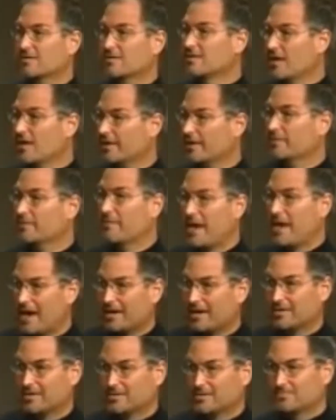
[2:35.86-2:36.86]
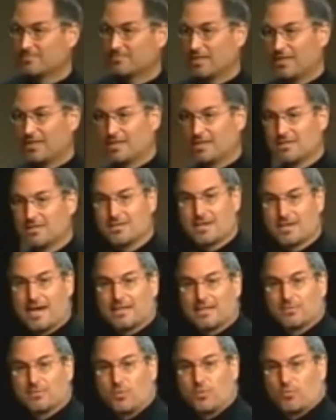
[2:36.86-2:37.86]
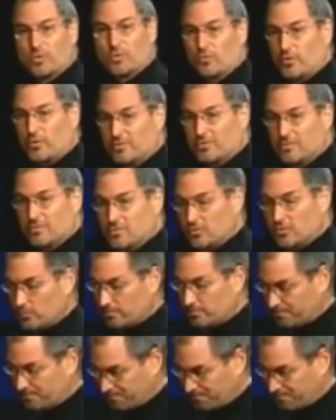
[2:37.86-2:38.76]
not a Mac. And that's exactly what we're going to do.